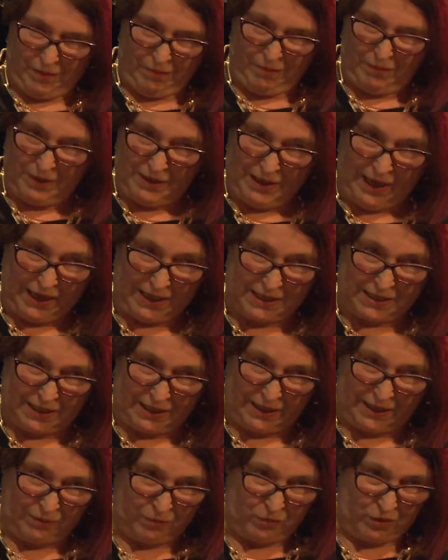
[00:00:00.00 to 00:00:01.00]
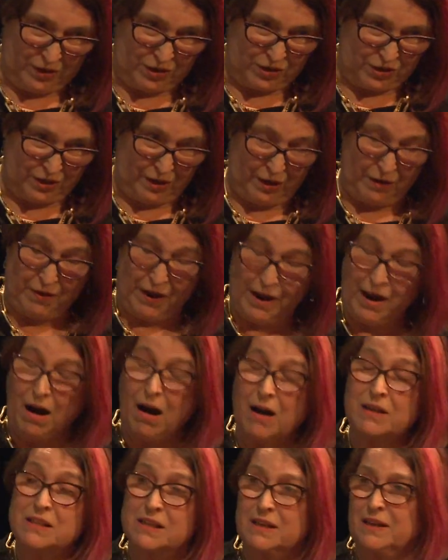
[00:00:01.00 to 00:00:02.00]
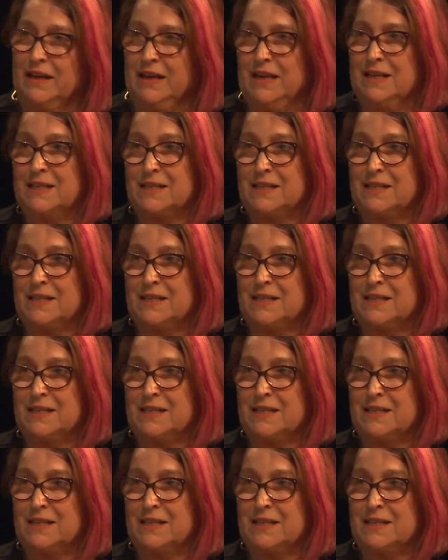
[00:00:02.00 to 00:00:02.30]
lady, which they utterly,